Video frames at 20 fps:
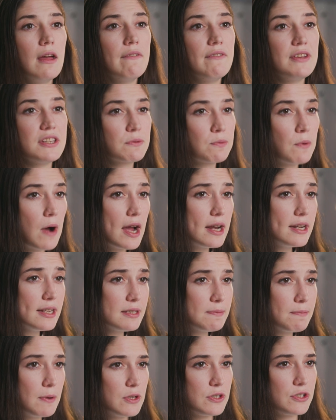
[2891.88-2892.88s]
This wine
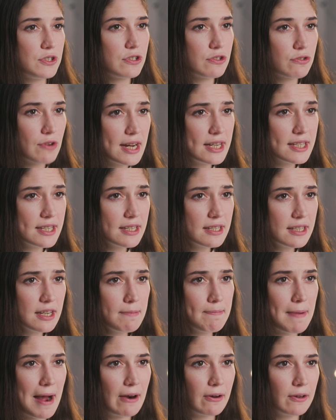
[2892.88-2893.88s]
is put straight into the
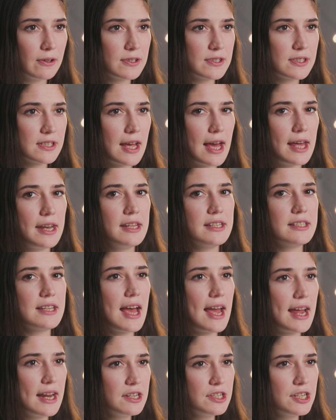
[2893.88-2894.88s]
barrels and is
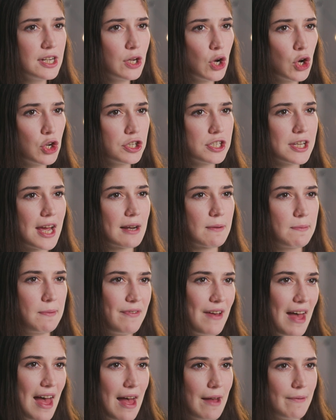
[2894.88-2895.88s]
aged in contact
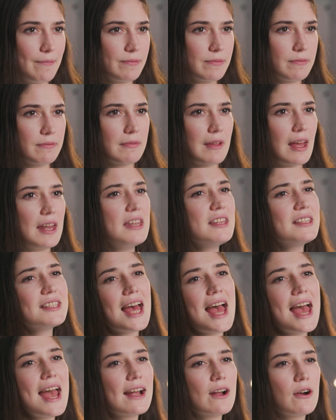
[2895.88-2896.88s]
with air, and this
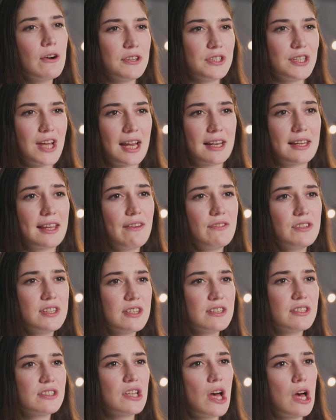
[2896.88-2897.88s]
air contact gives
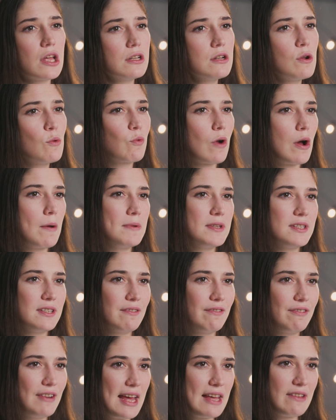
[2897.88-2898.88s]
it certain aromas
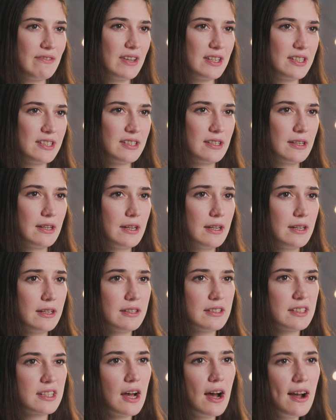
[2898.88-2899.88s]
and flavours.
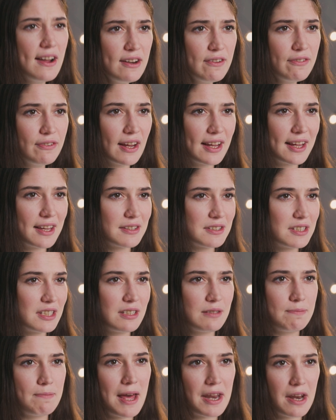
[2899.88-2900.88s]
It's kind of like a
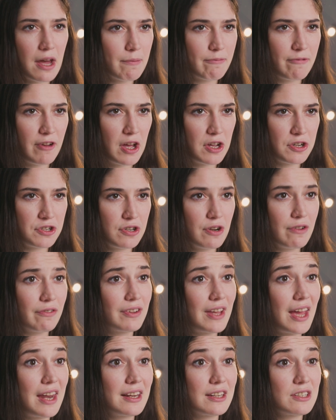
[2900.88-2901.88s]
sped up version of
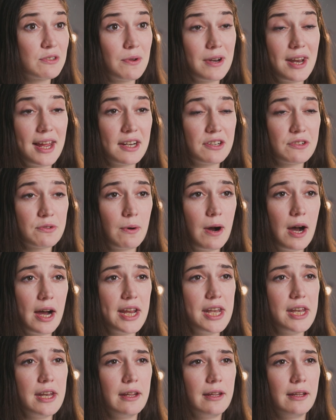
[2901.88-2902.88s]
getting to an aged
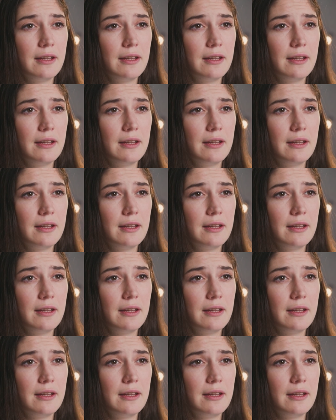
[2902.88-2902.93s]
wine.